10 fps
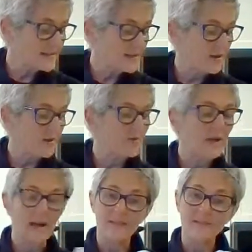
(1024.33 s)
So
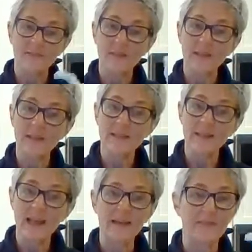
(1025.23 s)
yeah, it's
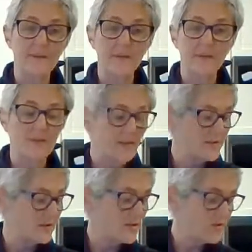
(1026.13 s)
again, fun little
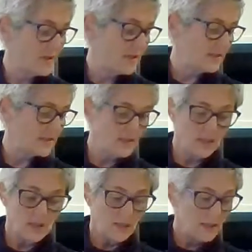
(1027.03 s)
Easter treat.
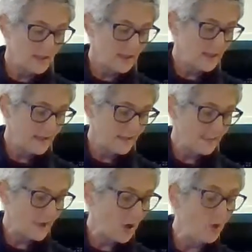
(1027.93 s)

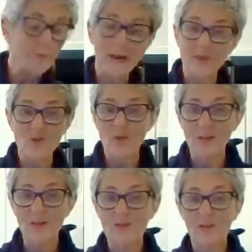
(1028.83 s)
Homemade
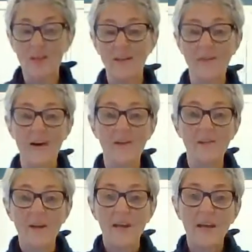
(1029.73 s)
treat that you can give
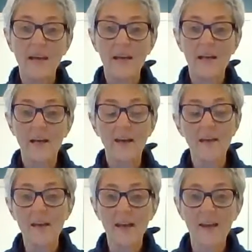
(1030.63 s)
out at any
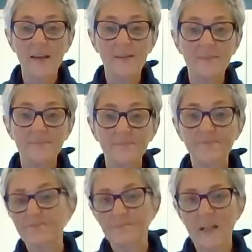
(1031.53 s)
holiday.
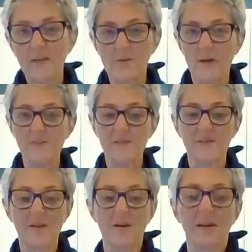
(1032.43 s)
I don't know why I'm
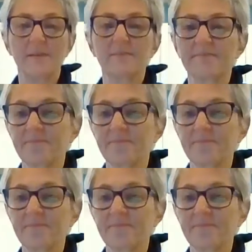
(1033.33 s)
still talking.